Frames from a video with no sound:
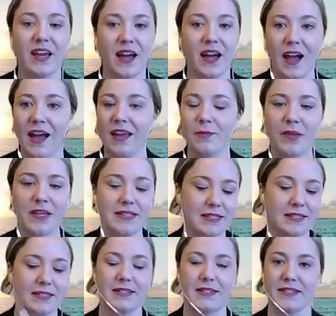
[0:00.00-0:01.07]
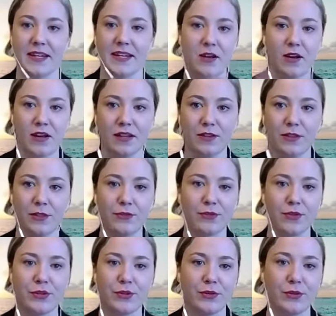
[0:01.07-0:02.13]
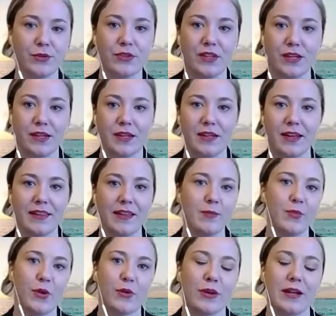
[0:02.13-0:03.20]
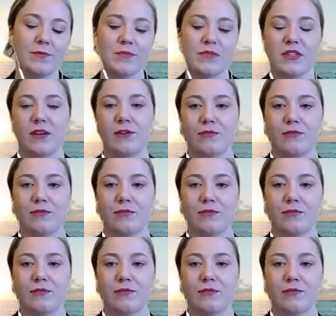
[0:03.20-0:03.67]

I basically stayed on through the LA program, so